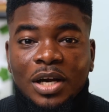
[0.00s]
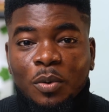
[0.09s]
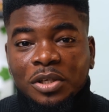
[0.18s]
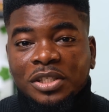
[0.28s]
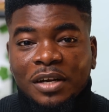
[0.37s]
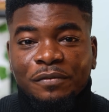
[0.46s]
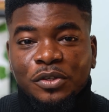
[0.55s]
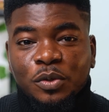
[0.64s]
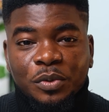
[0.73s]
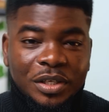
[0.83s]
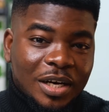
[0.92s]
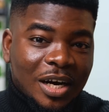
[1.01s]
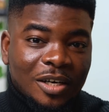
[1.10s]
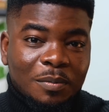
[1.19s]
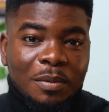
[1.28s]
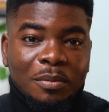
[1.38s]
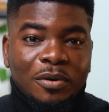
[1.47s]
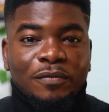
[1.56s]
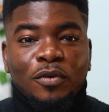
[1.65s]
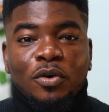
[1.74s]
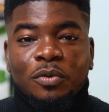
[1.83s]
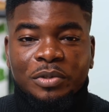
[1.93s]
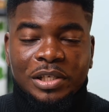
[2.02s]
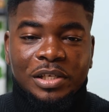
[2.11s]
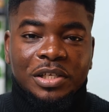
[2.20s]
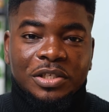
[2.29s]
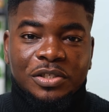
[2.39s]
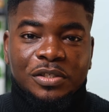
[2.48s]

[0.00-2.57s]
can watch that video with the card up above or with the link in the